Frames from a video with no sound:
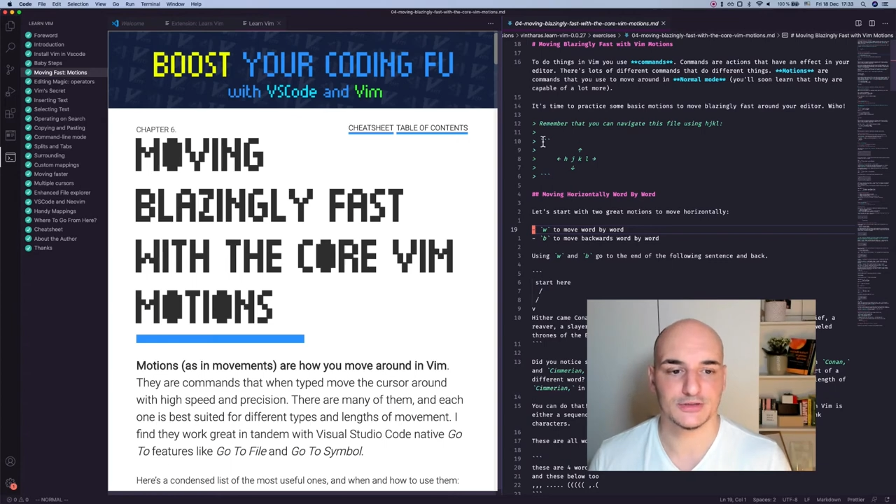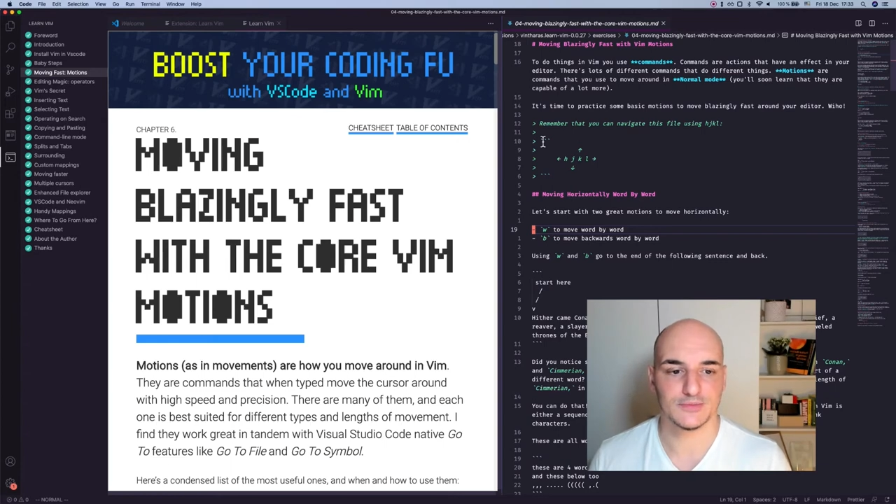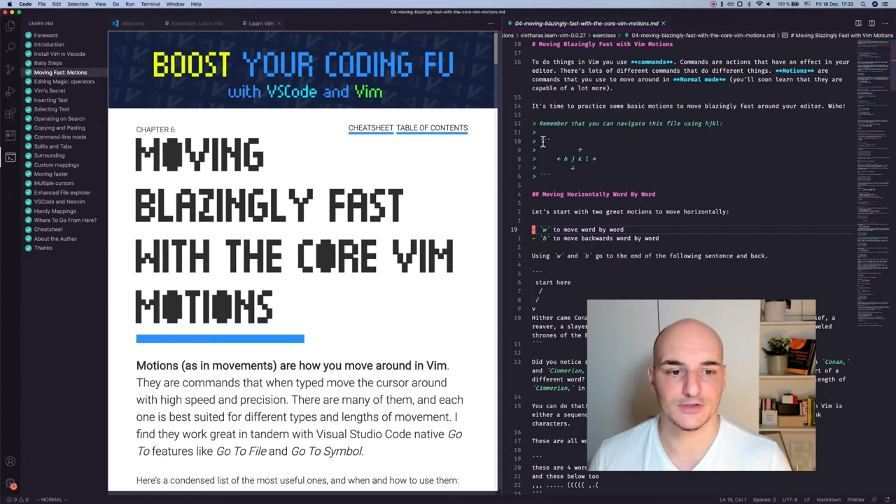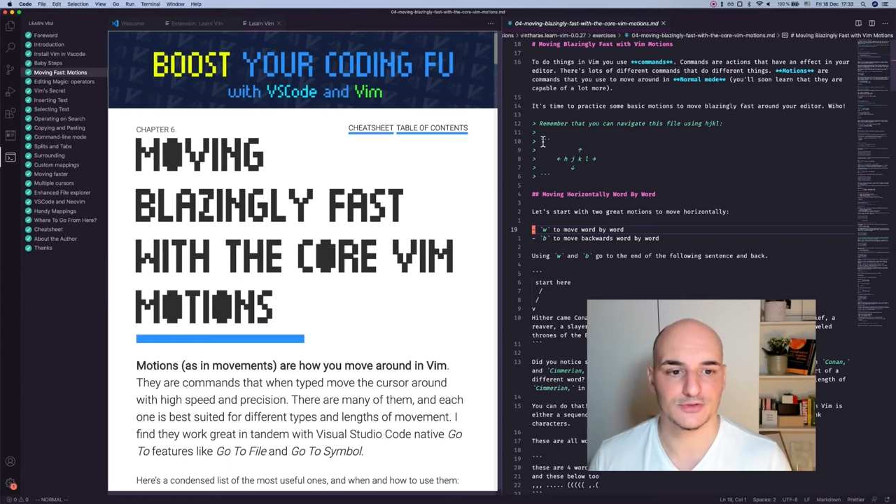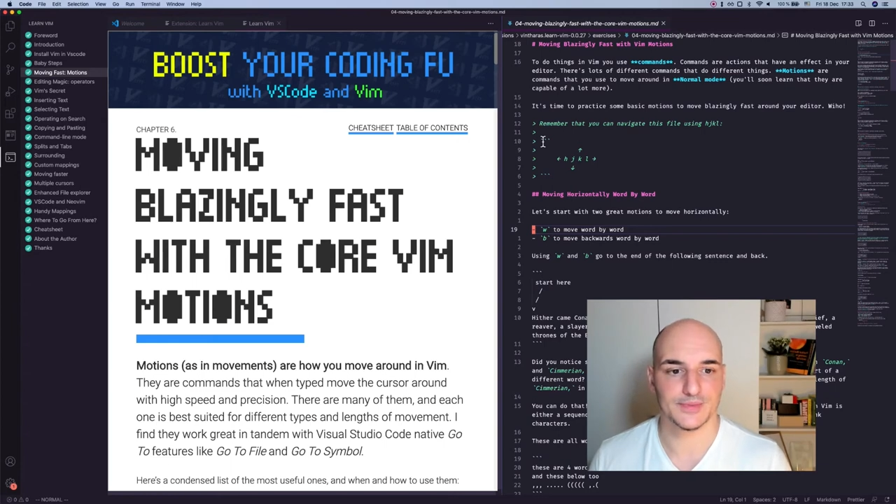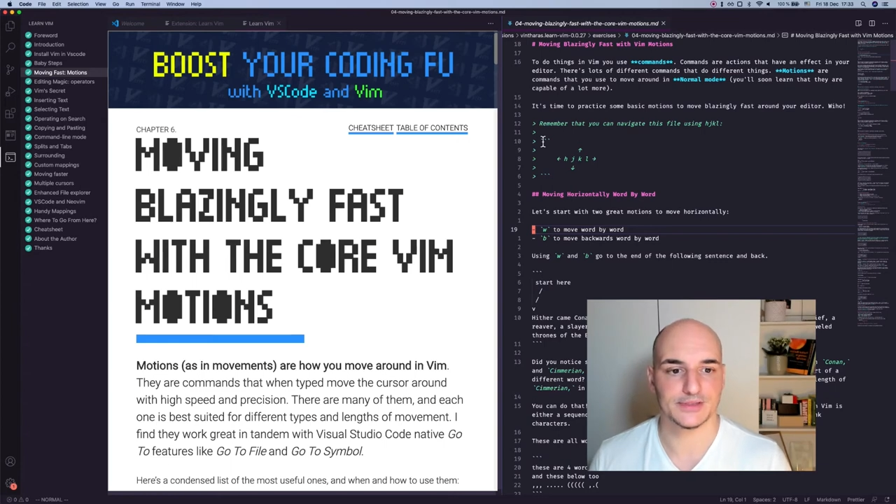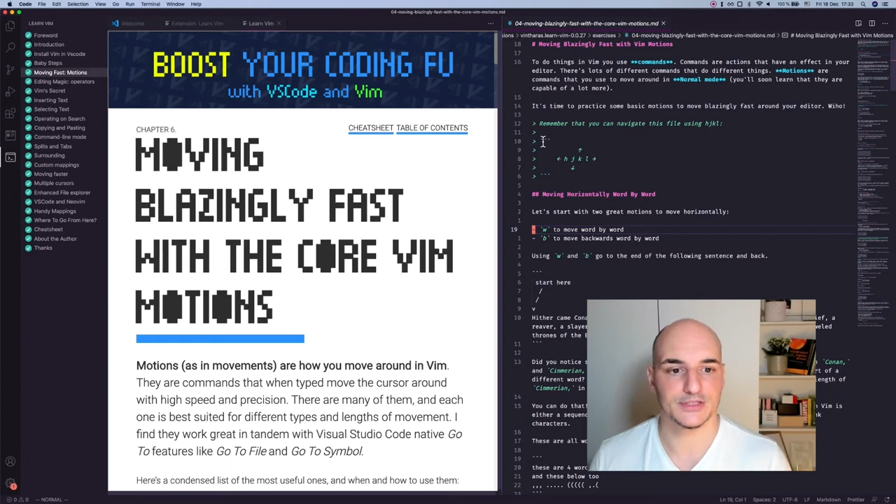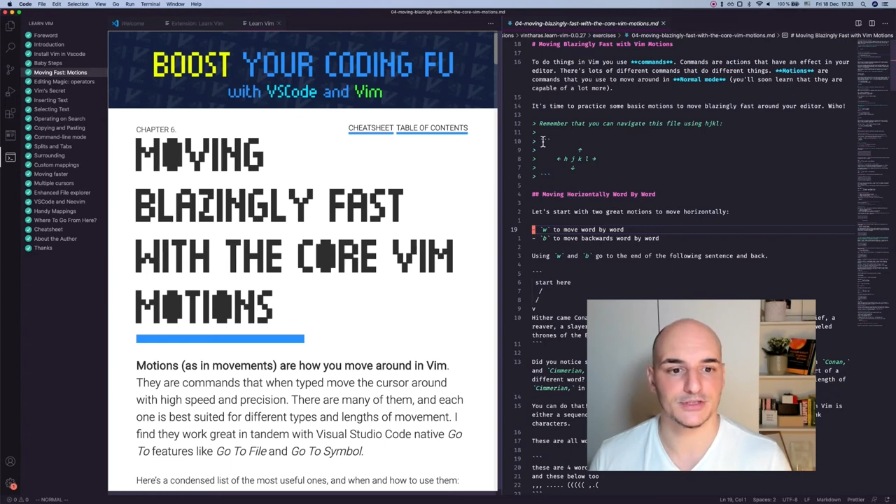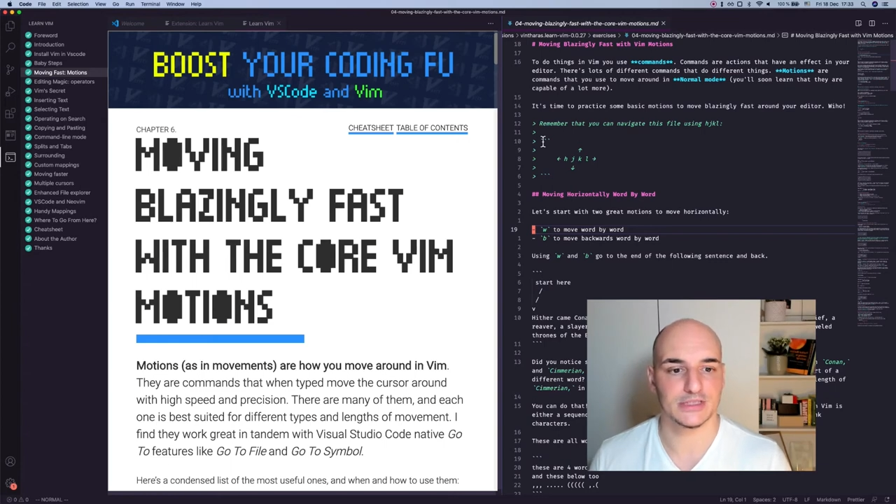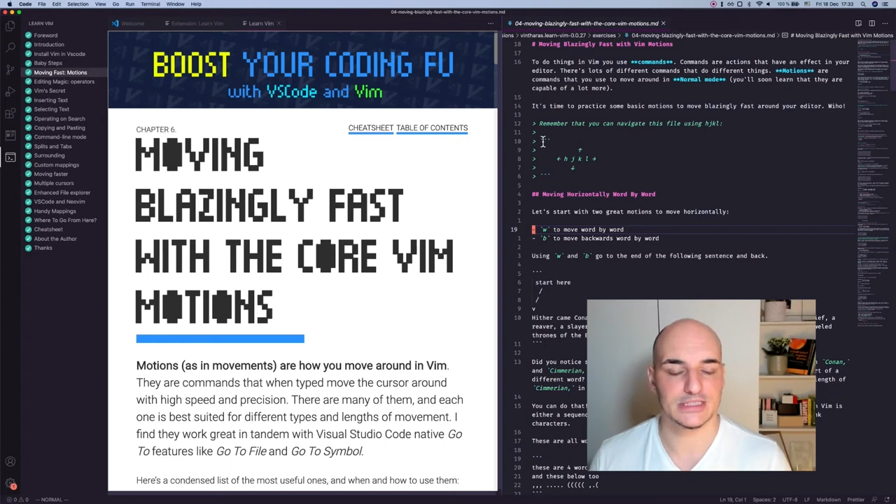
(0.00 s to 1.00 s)
because
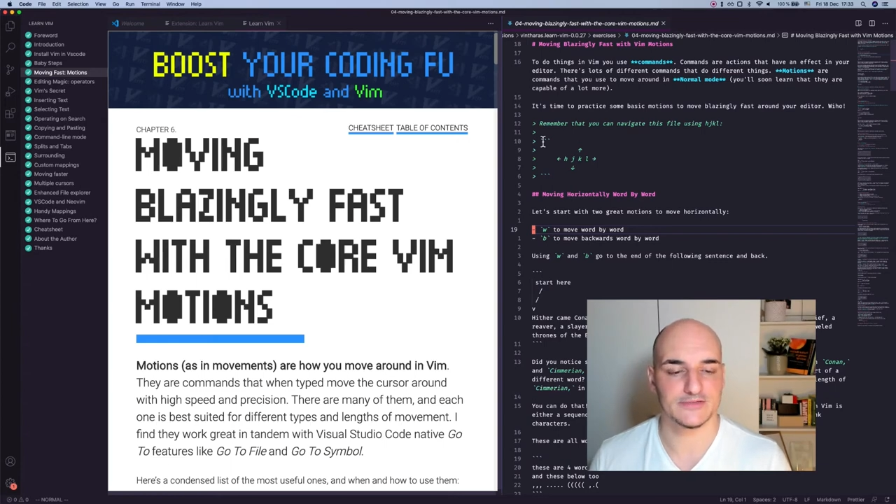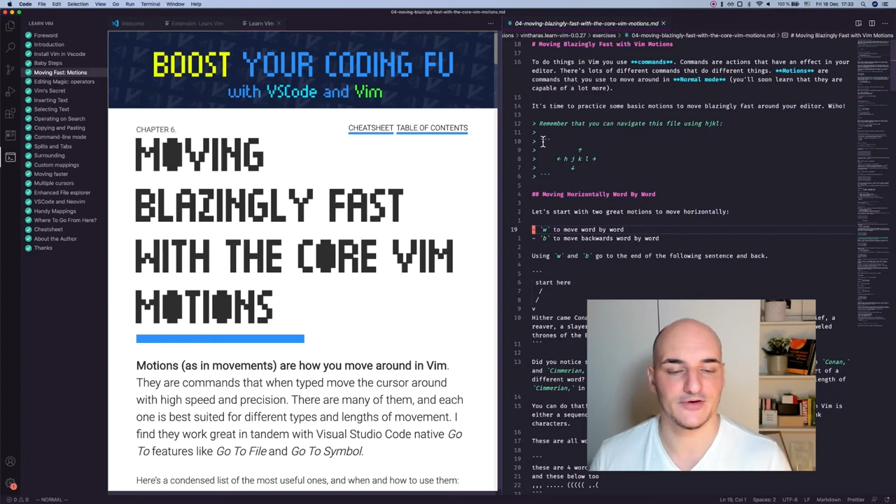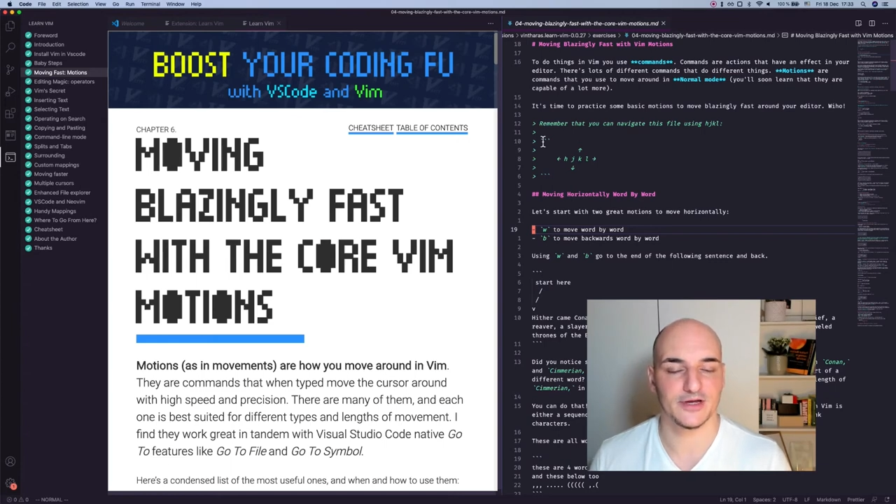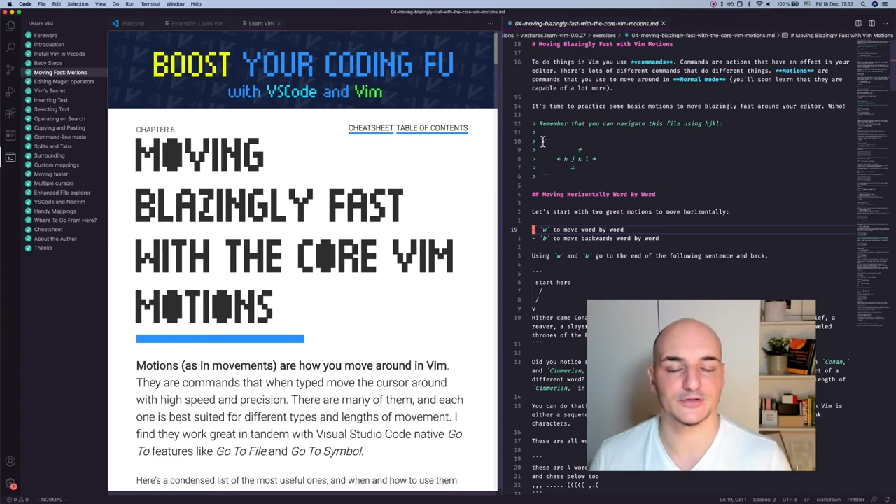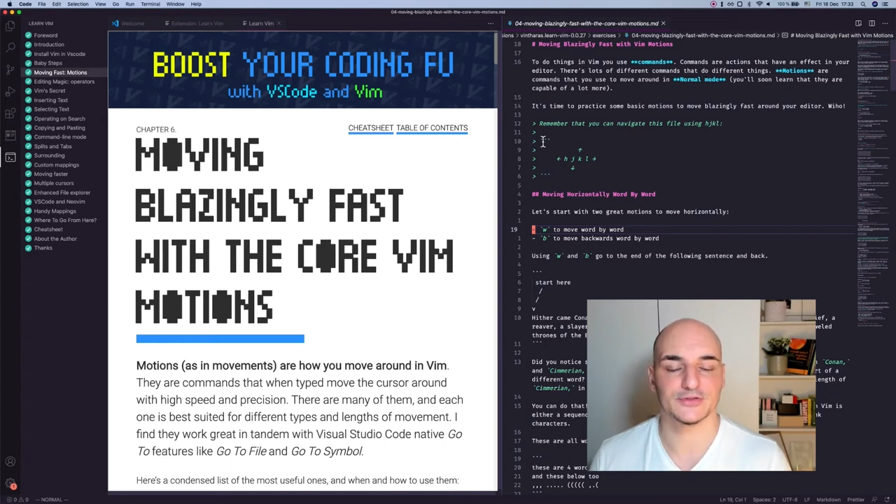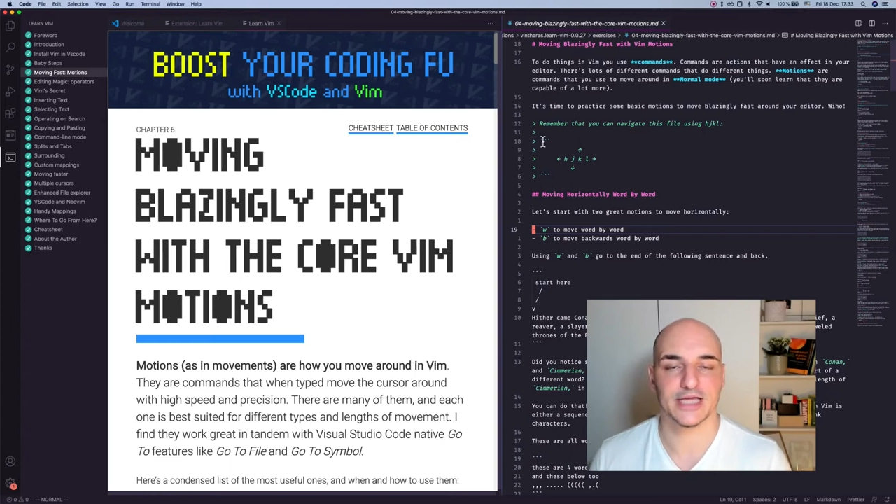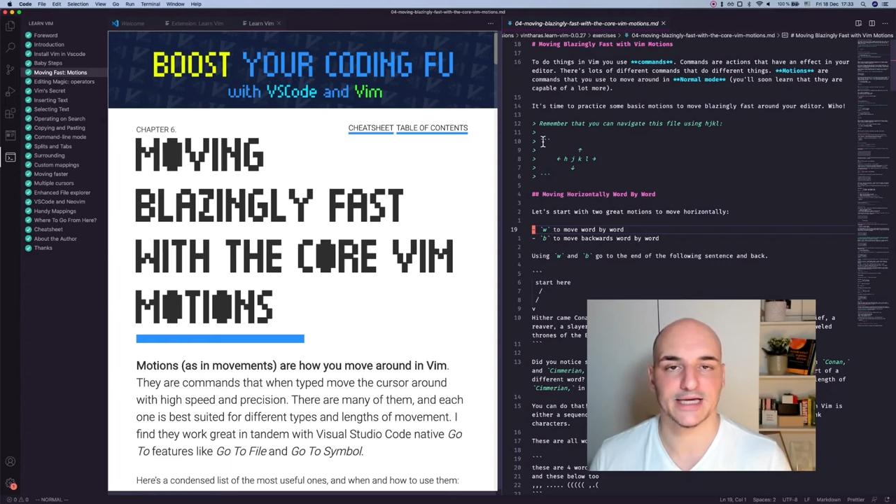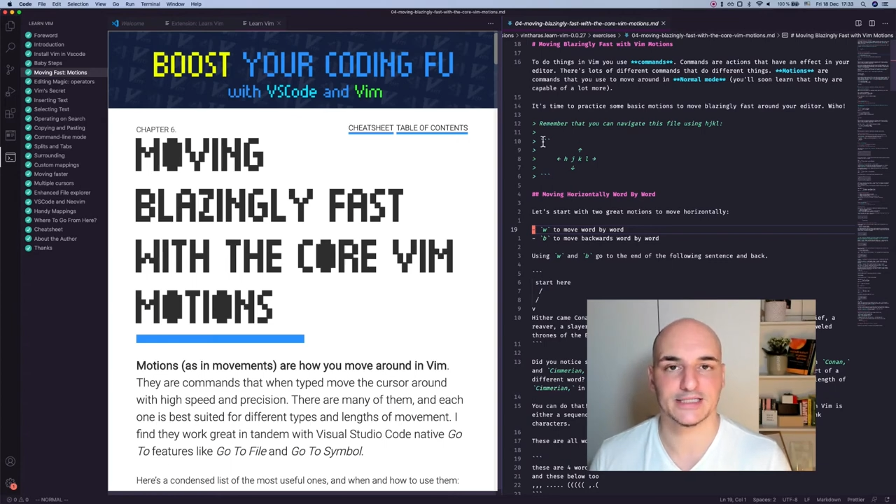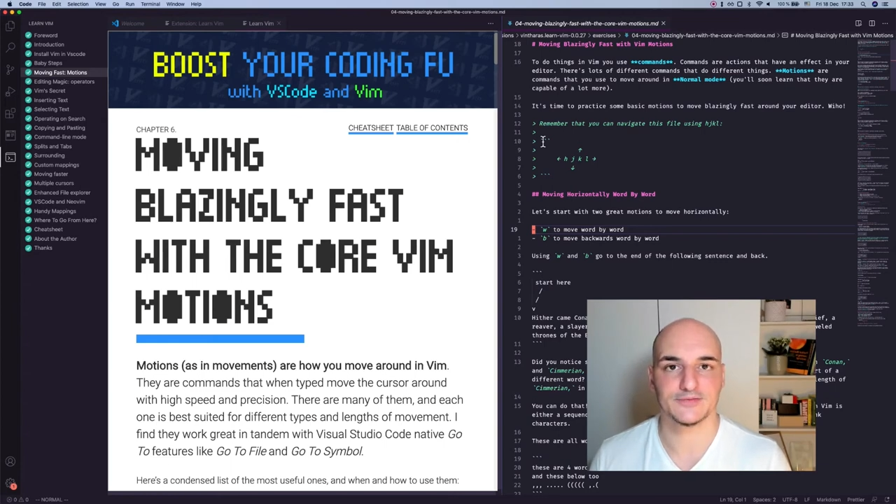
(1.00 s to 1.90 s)
repetition is very conductive